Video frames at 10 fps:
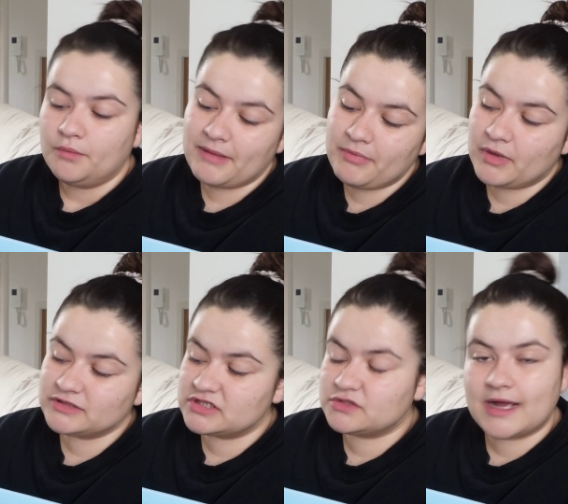maybe
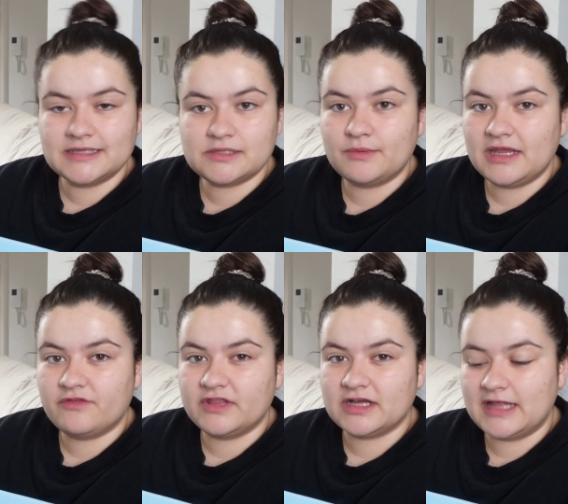once or twice a week
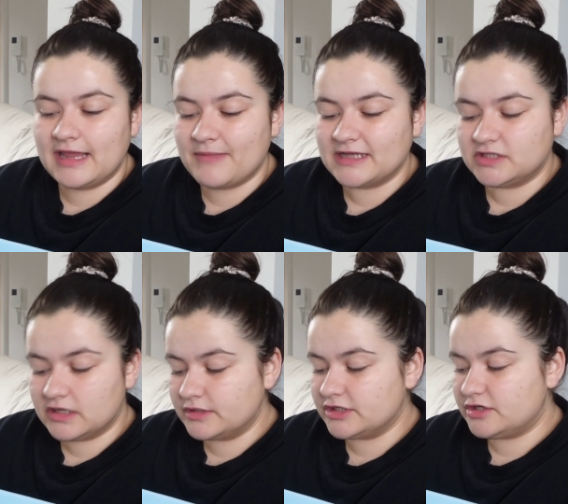for the clay mask. You
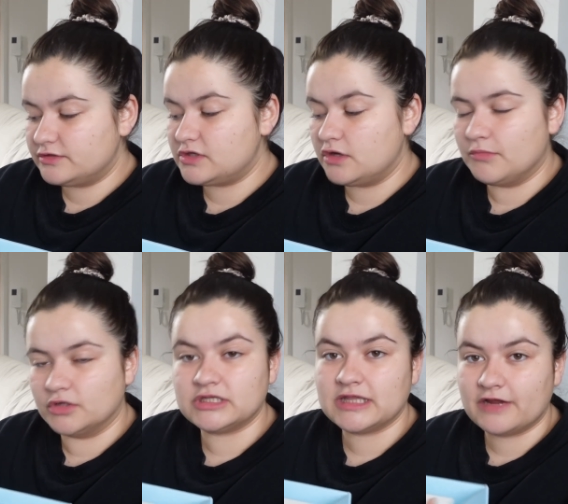don't want to do too
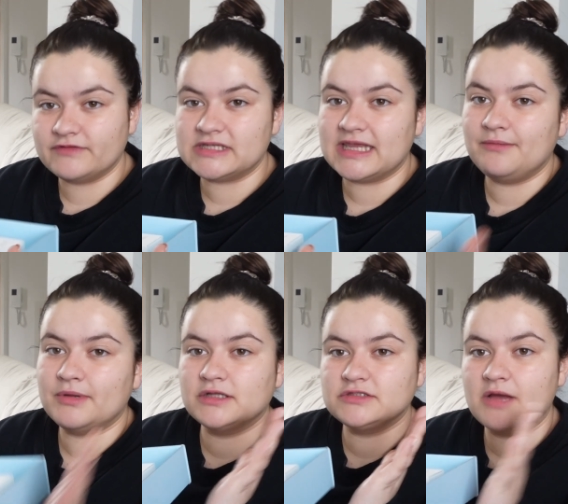much and then obviously keeping
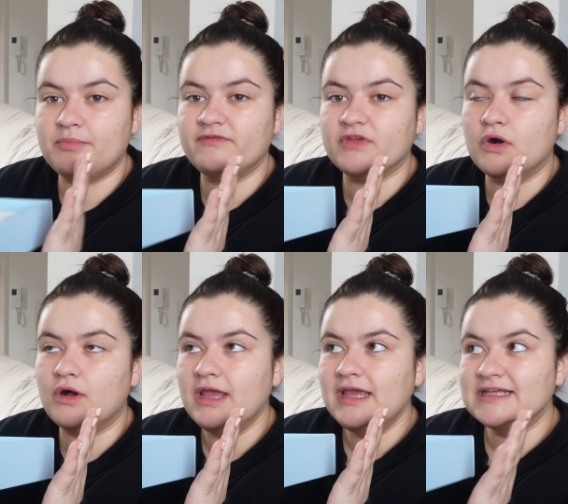on top of
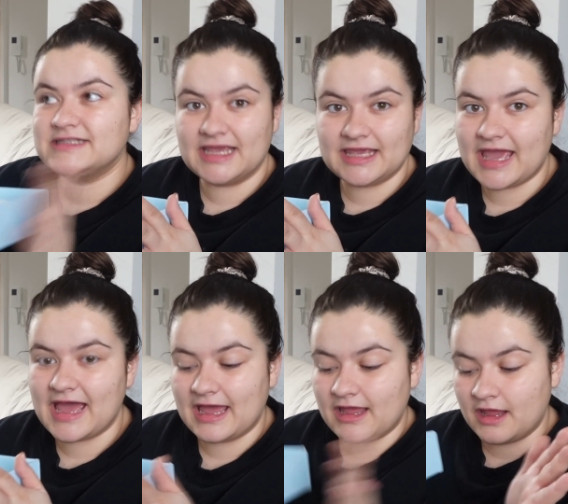your
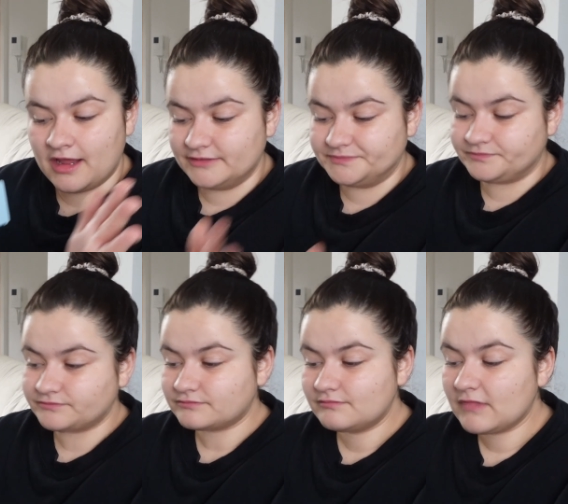skincare um,
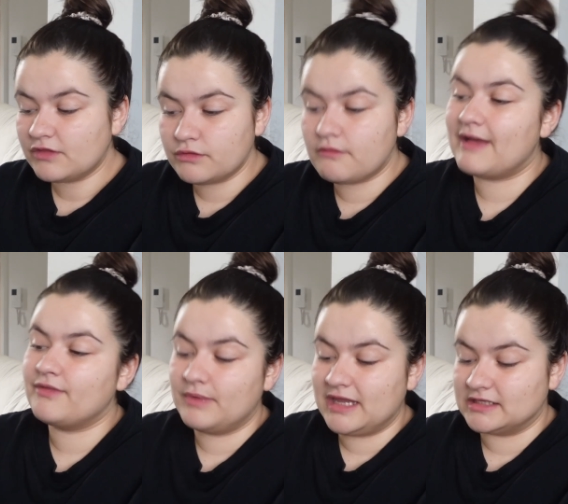throughout
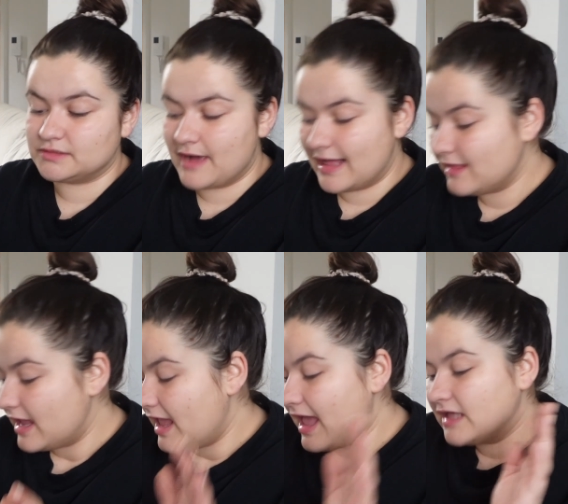the week as well.
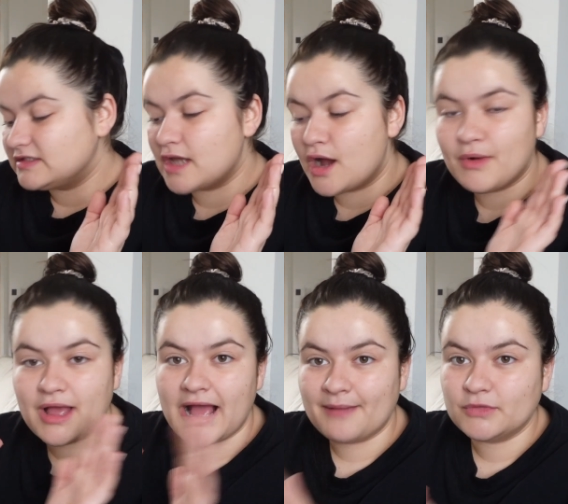
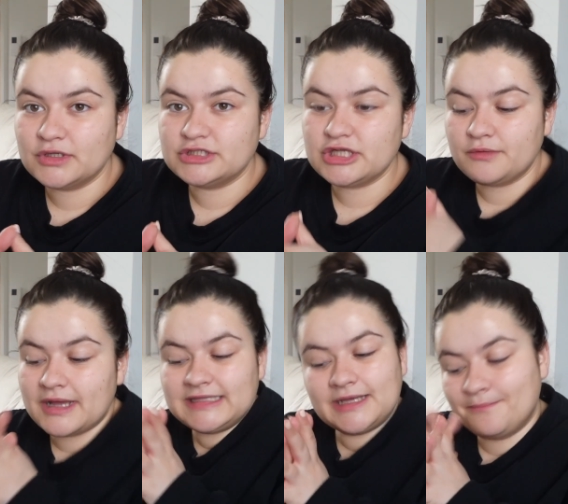So I'm going to do
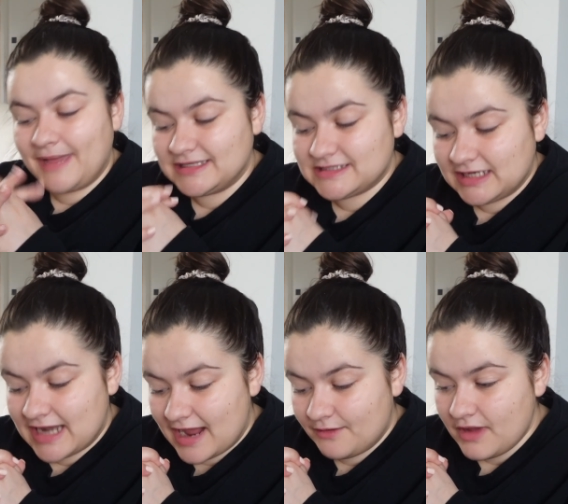a little mask
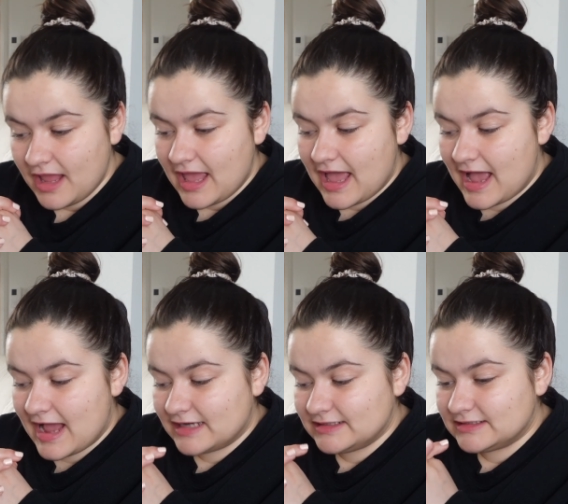now
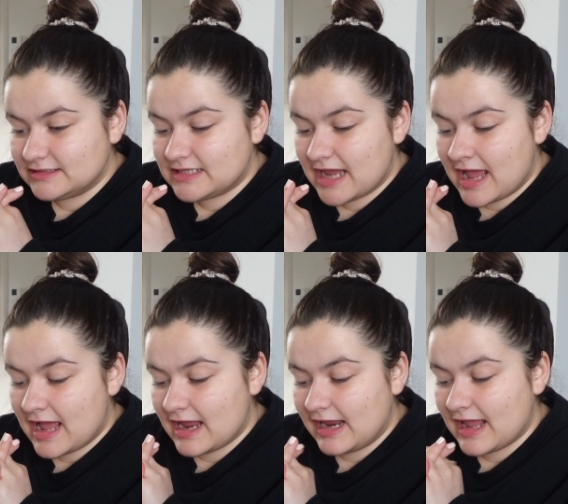and
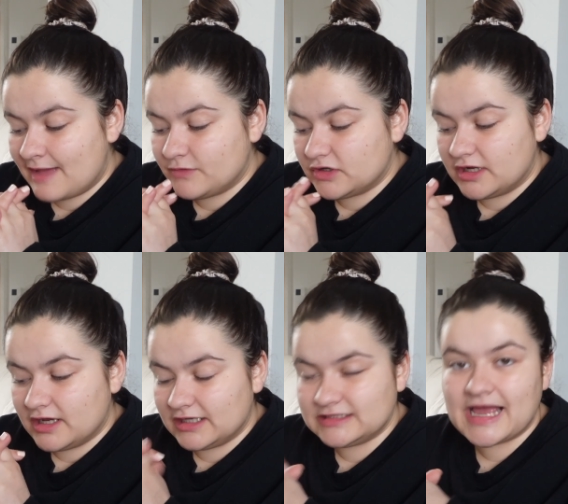I am going
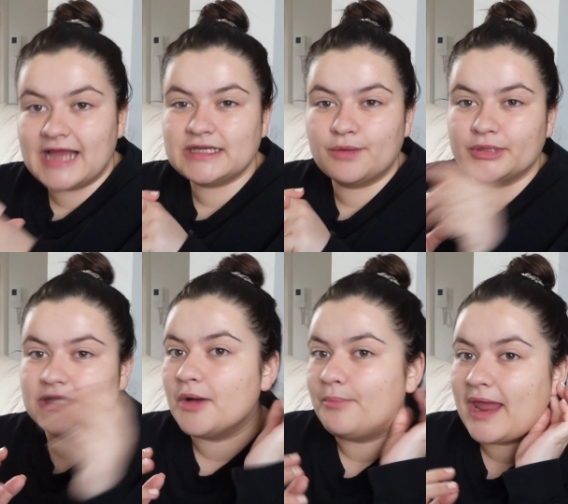to tidy up a
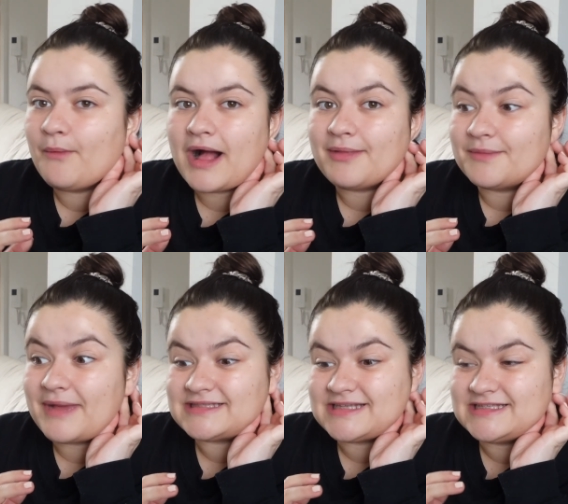little bit while the
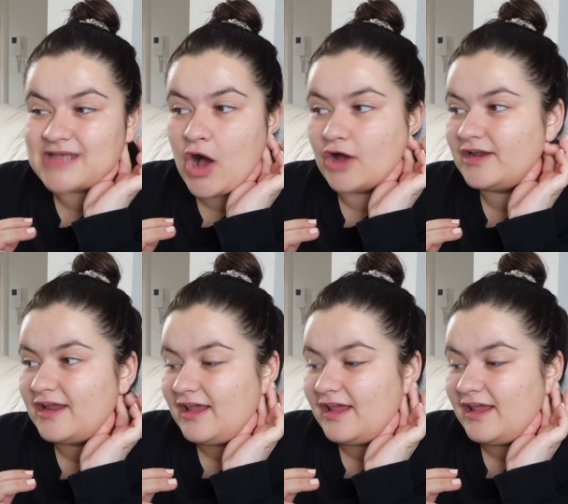mask is on